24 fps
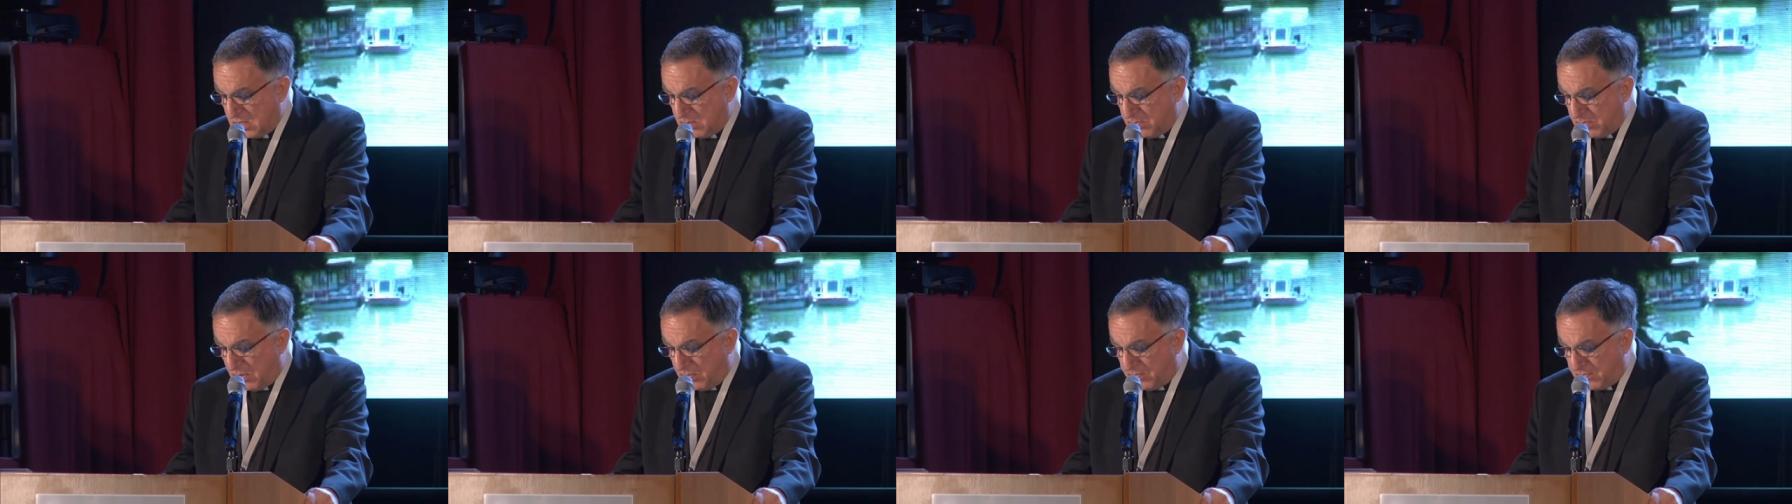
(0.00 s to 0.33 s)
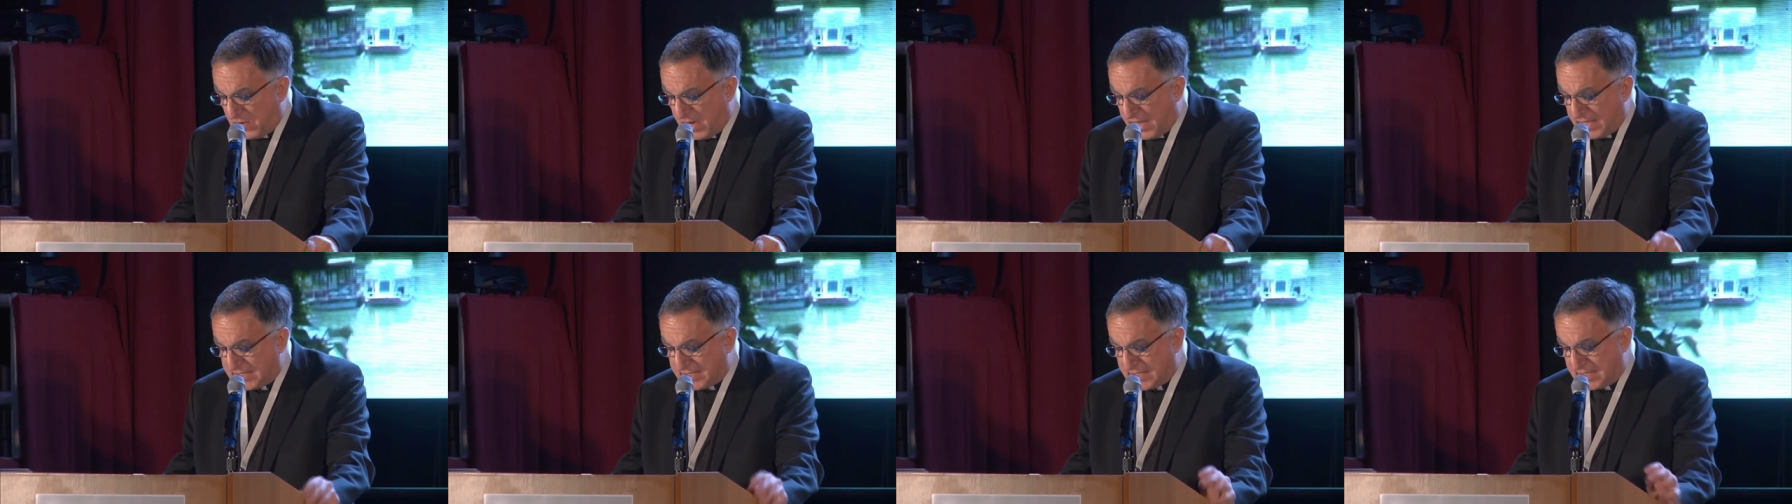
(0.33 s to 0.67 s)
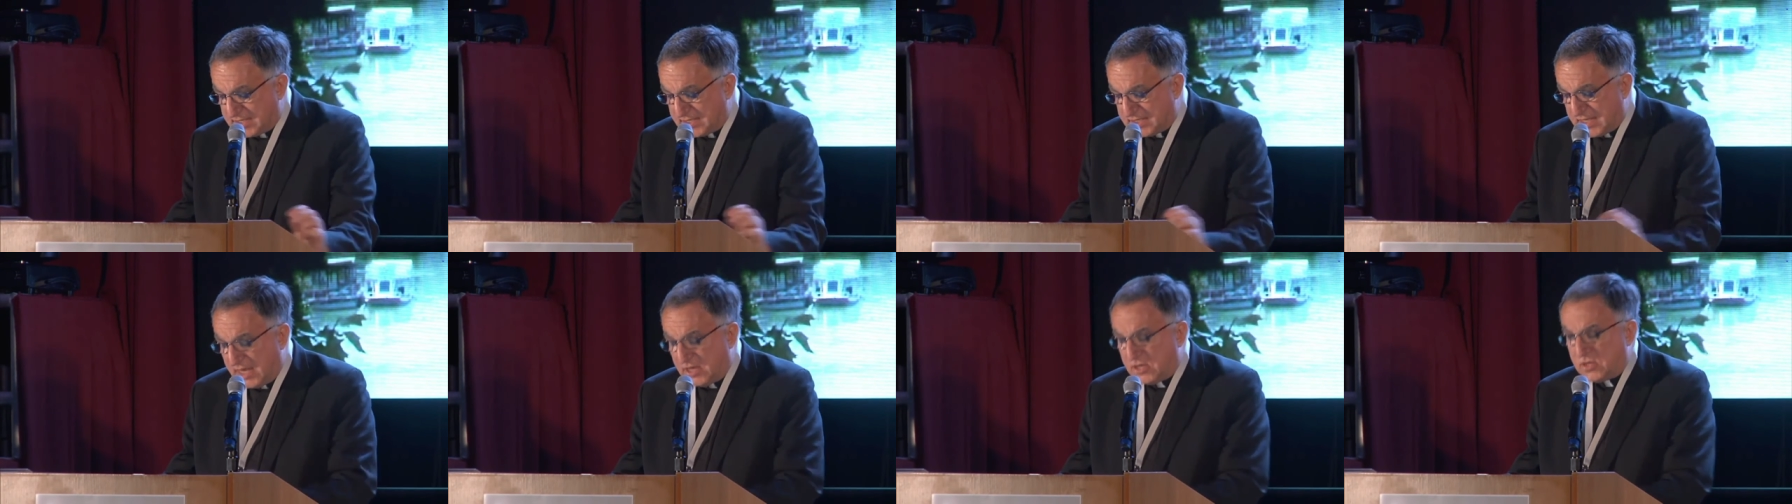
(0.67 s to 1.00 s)
Pope Francis
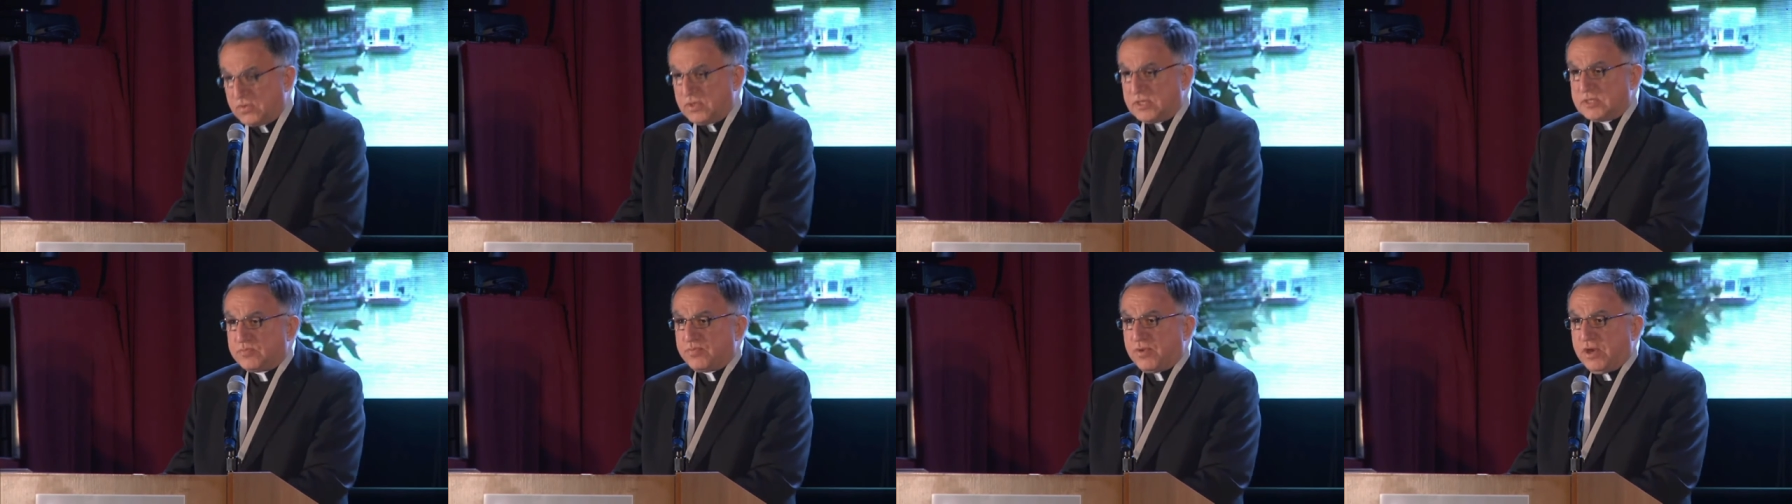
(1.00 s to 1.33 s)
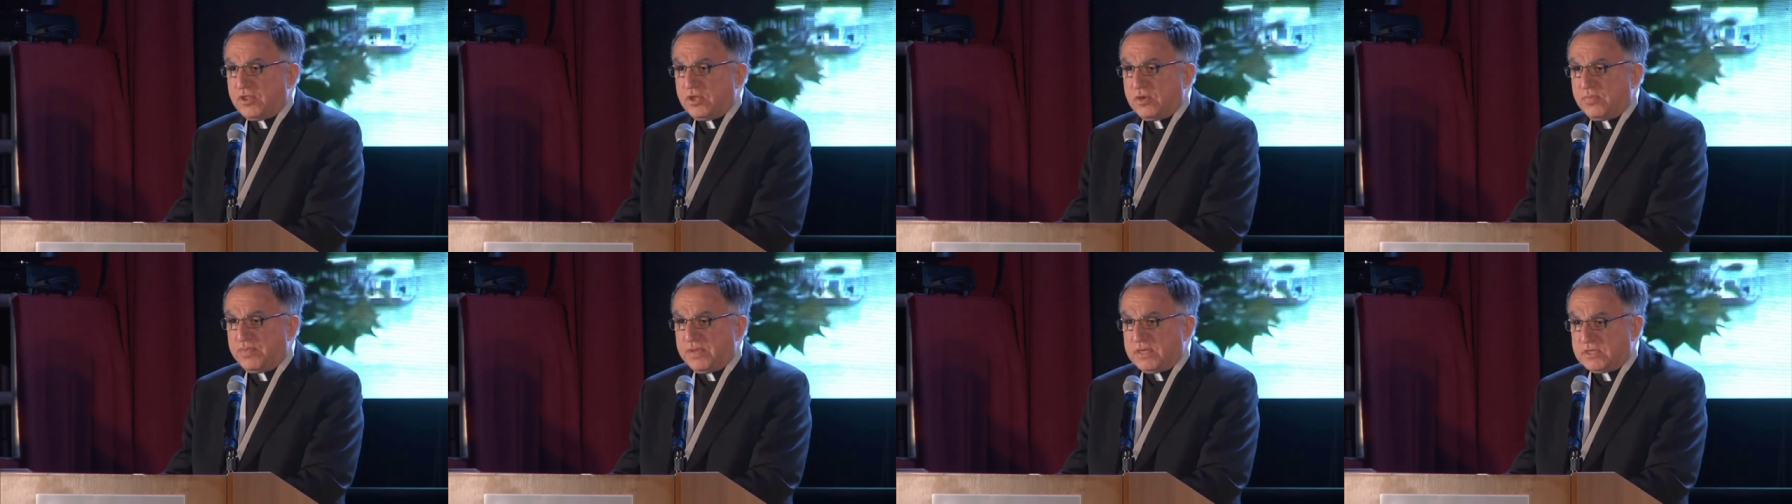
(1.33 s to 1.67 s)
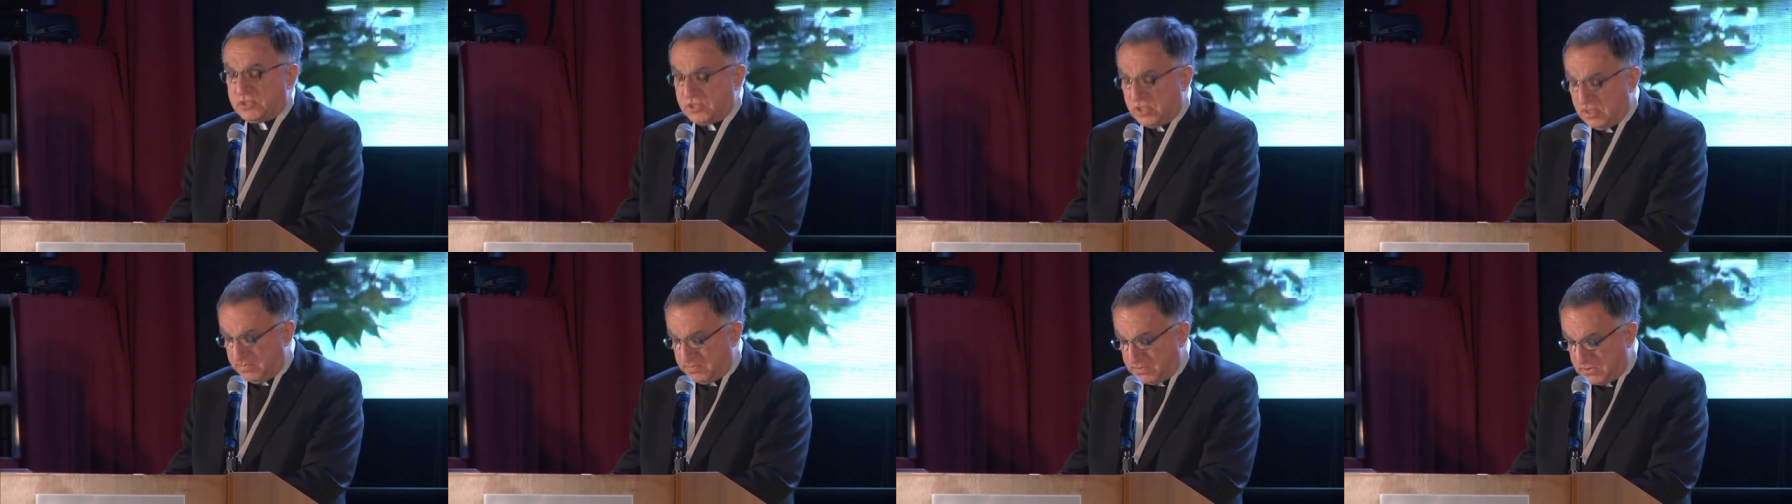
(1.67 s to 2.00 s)
said to his brother
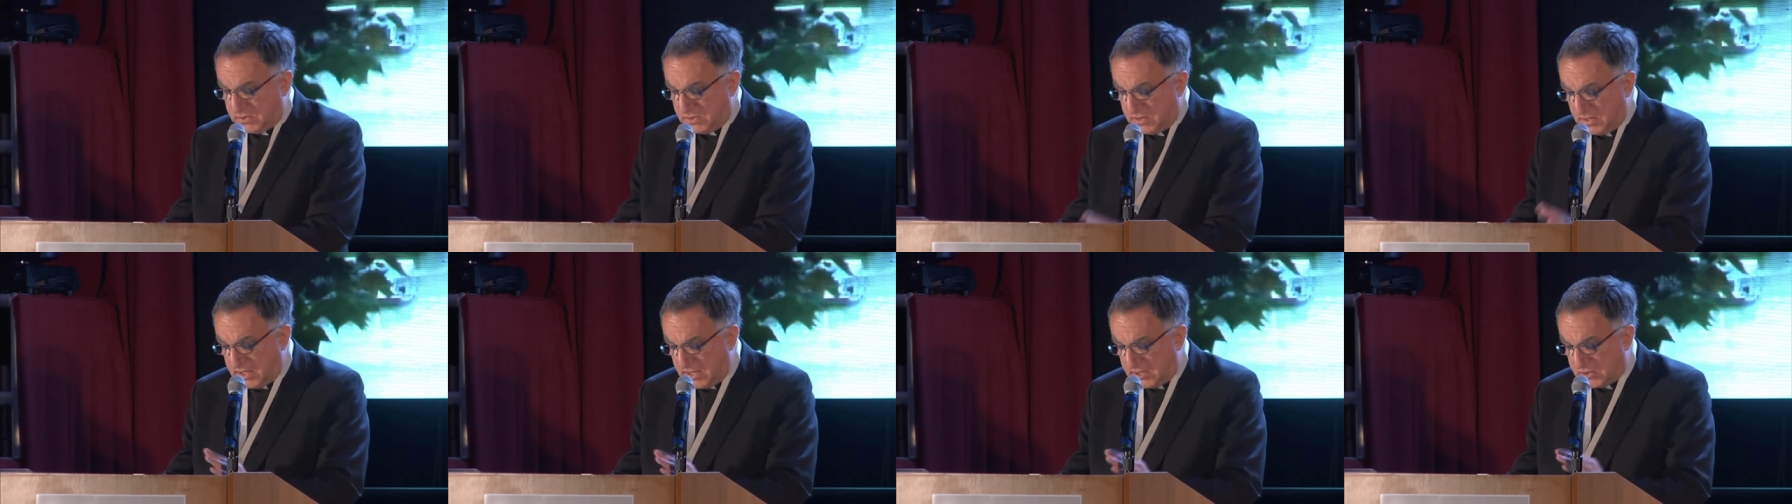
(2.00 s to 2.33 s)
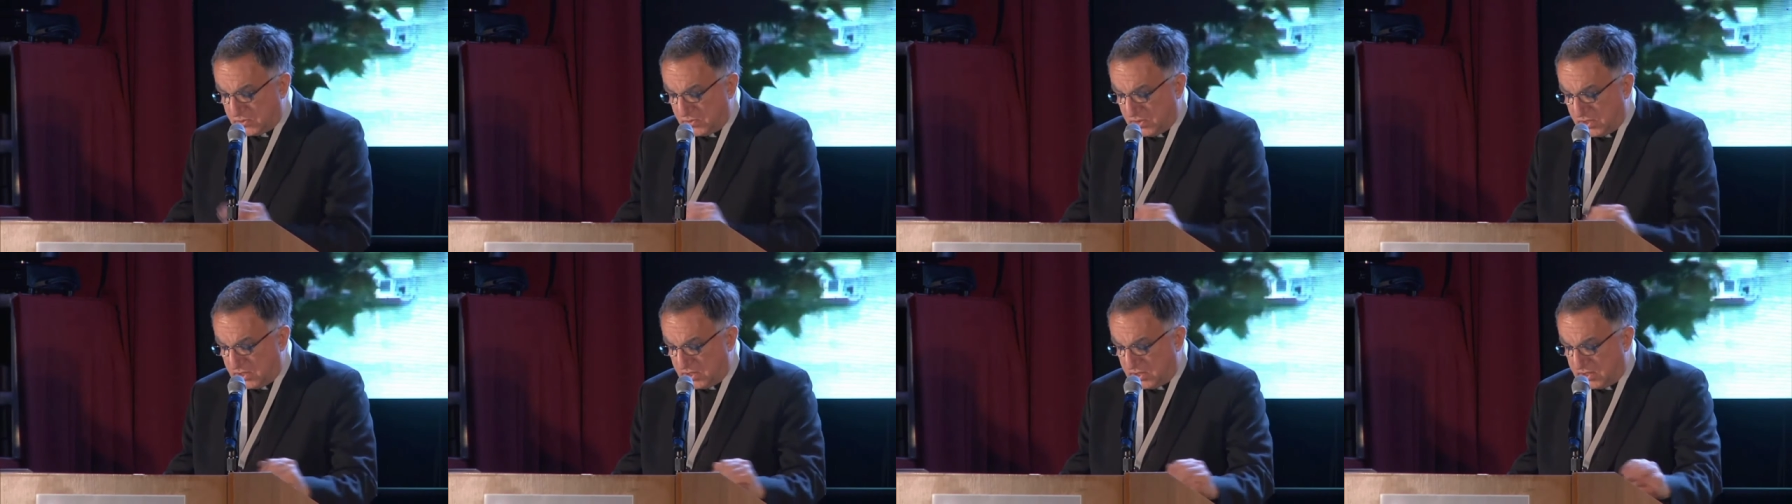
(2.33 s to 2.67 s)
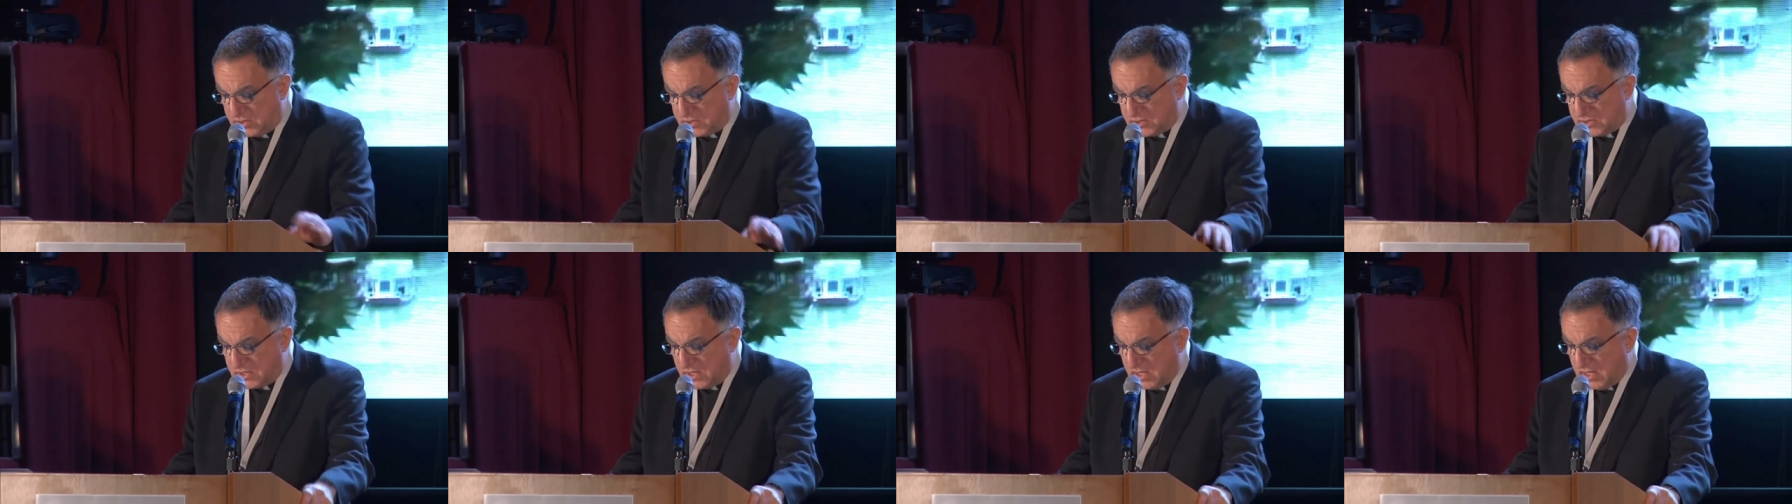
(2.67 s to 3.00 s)
bishops these
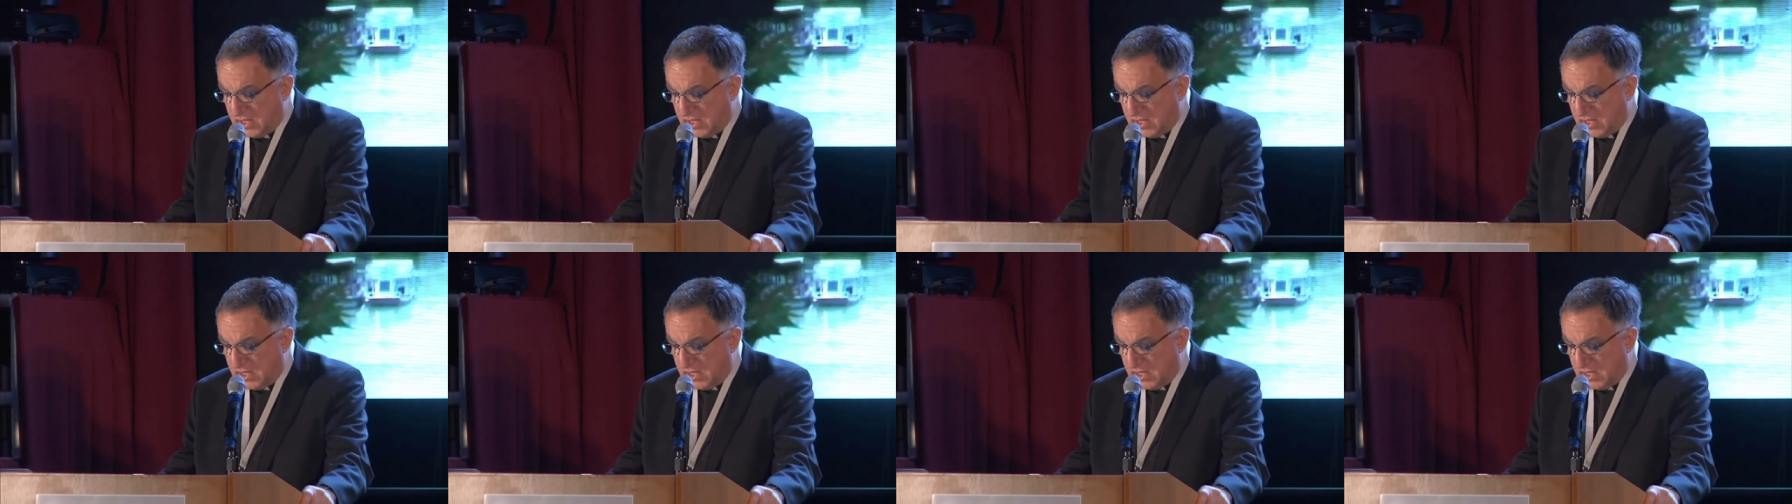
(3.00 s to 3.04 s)
words